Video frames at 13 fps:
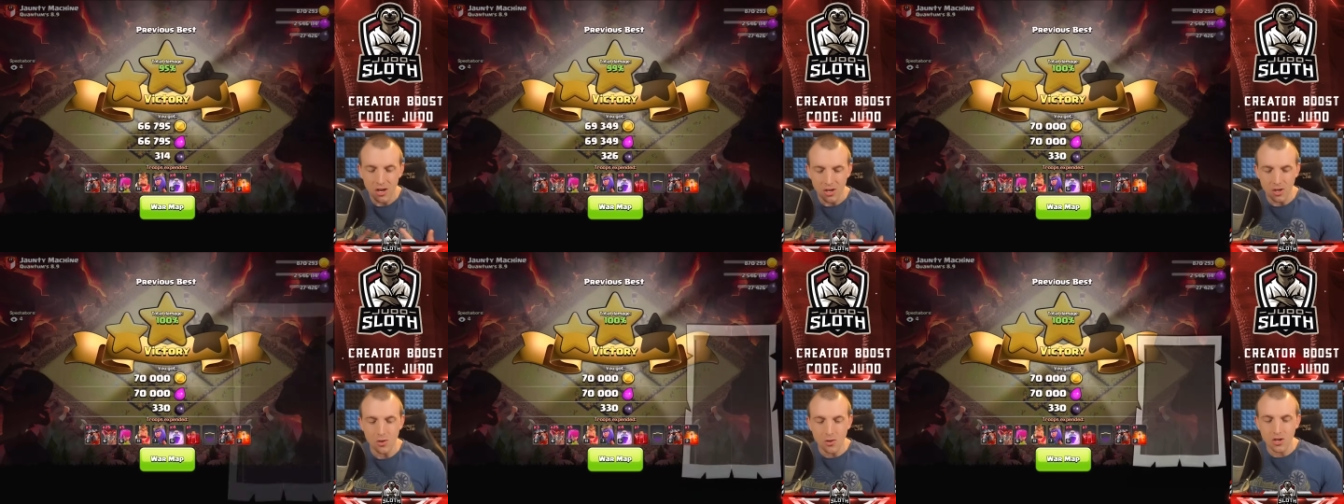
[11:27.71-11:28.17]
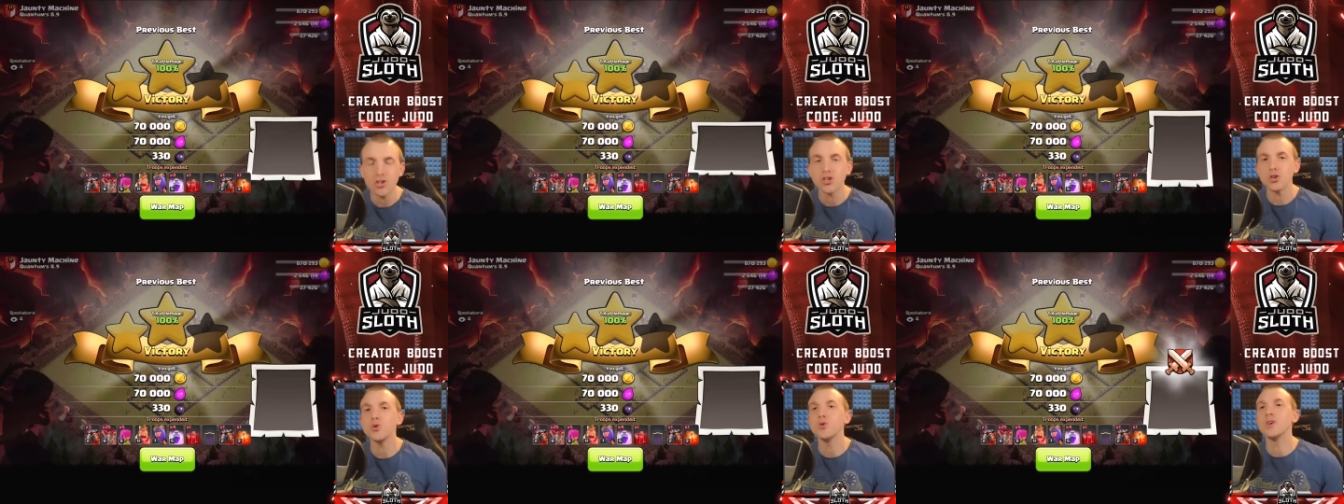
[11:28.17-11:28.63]
you can
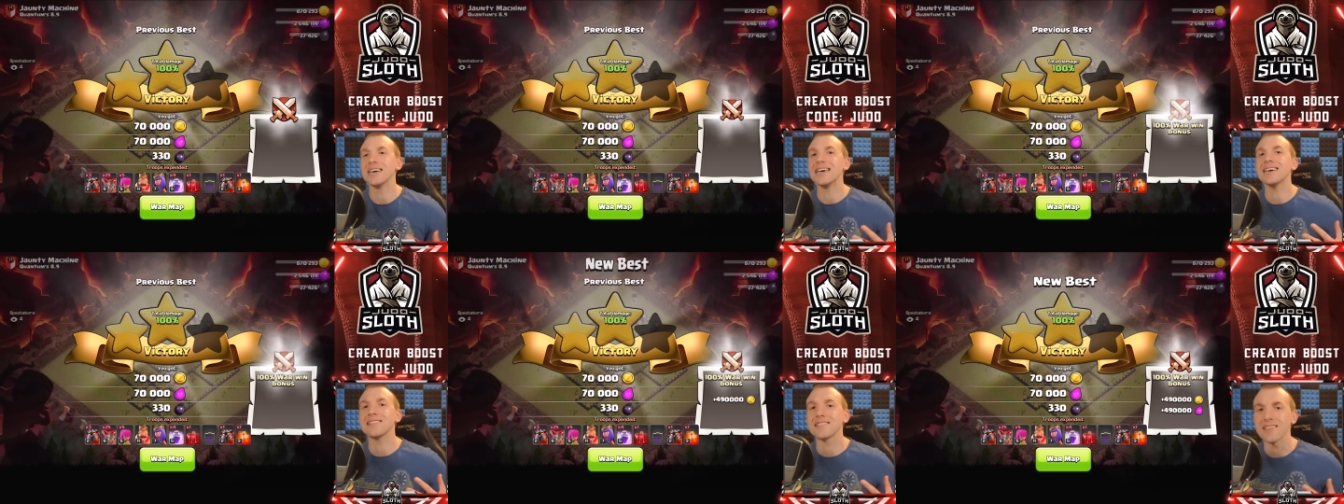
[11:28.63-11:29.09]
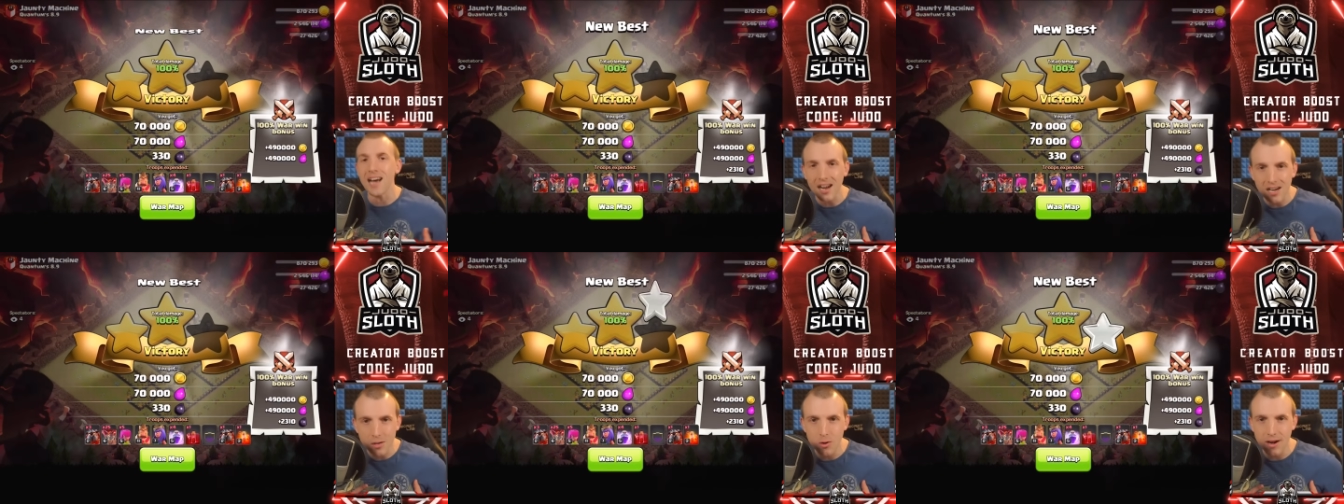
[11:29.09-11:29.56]
do
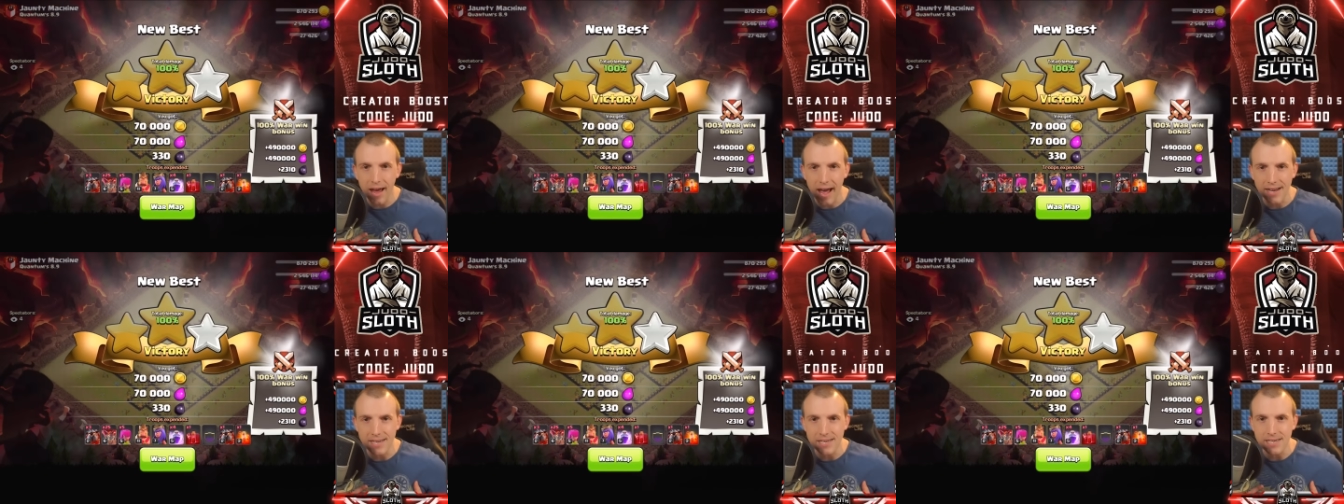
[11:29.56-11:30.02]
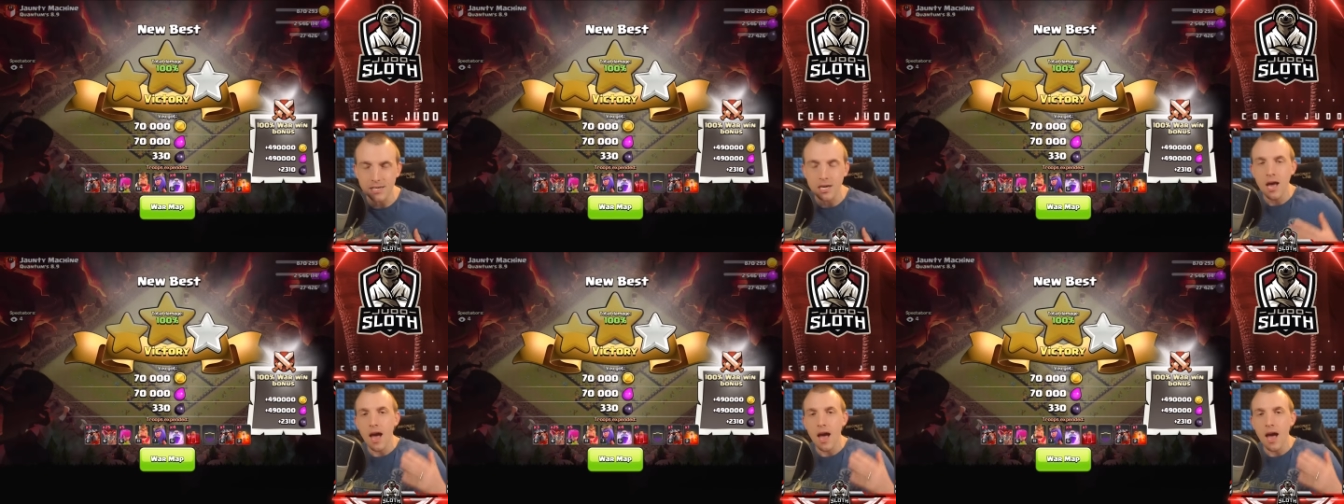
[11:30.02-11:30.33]
exactly what I did